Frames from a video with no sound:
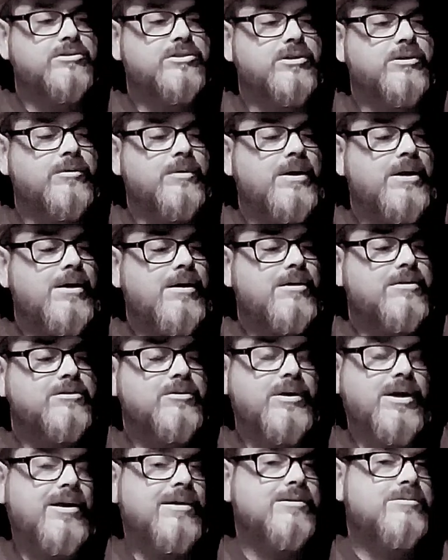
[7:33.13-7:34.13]
So
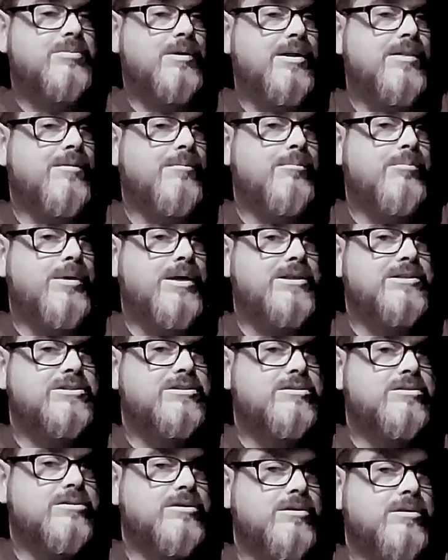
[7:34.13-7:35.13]
yeah, it's probably the
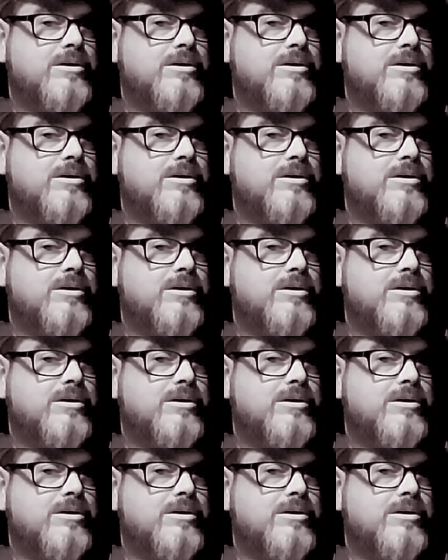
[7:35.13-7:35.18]
best